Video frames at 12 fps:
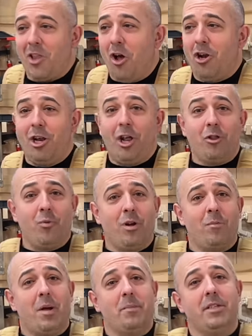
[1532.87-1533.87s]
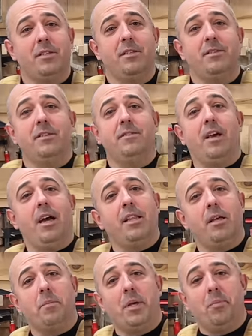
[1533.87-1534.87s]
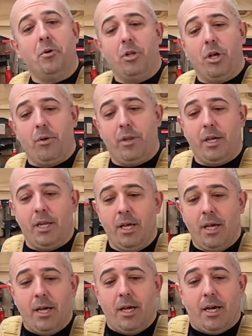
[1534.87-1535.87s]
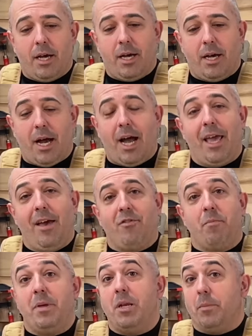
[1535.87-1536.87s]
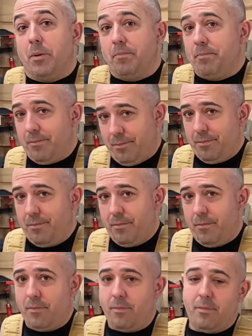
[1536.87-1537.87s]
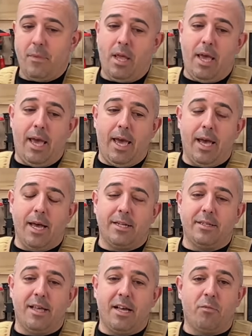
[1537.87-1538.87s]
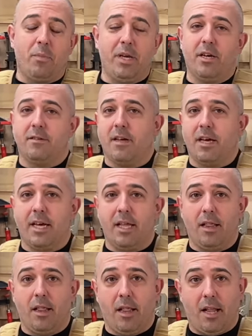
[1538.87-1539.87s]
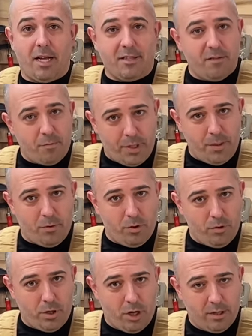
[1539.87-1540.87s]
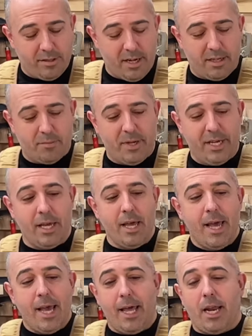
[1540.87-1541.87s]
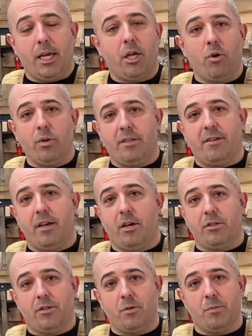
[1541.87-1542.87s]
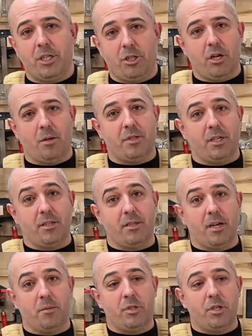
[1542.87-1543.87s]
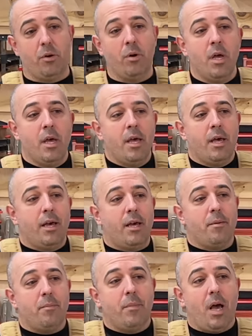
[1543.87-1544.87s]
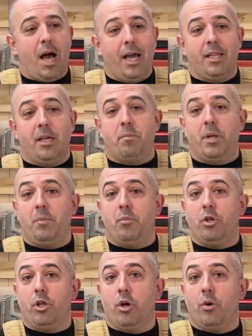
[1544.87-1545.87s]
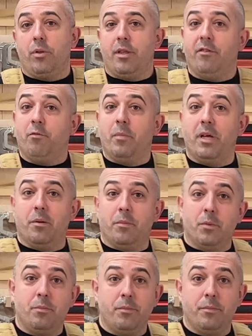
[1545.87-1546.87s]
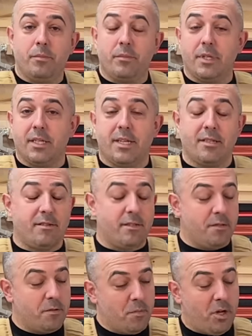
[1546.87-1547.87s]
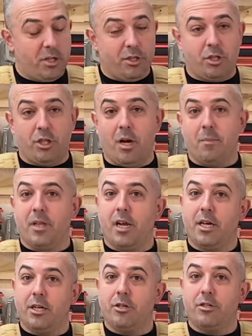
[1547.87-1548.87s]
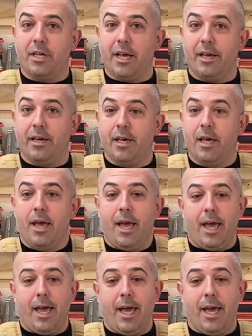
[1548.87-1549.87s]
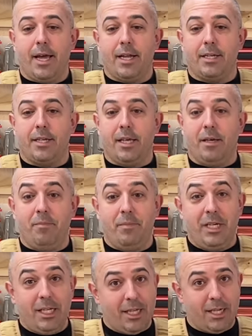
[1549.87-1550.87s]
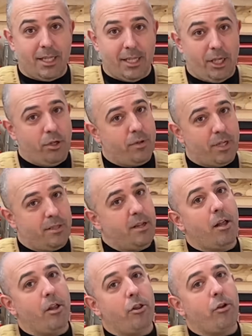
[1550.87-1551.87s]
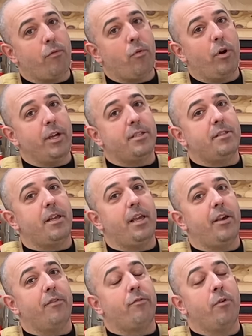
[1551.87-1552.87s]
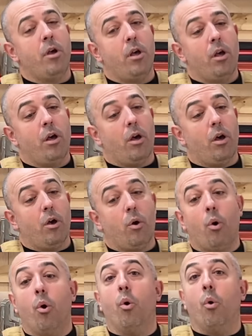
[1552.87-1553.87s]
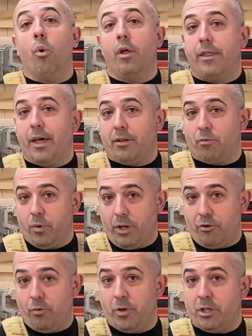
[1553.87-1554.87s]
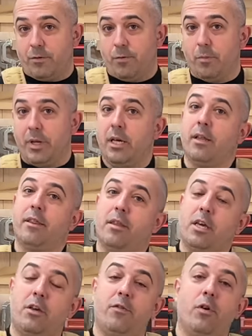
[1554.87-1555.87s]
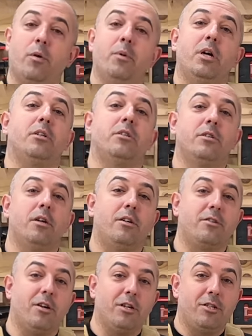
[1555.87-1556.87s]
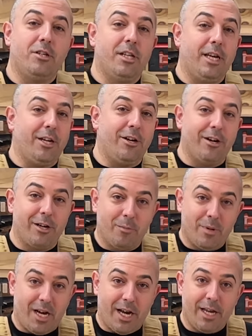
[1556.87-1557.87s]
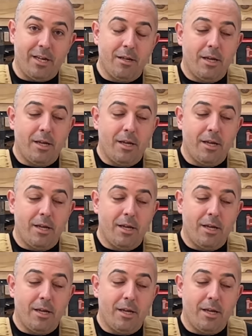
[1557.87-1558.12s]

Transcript: On another one of my businesses, I let people know that I have a minimum. And that's because I get lots of people who contact me, and I can only take on so many jobs at a time. So I let people know this minimum, that that's the smallest job that I undertake, and immediately you can tell in their voice if, oh, that's way too much for me. Thank you very much. I'll talk to you later. Goodbye.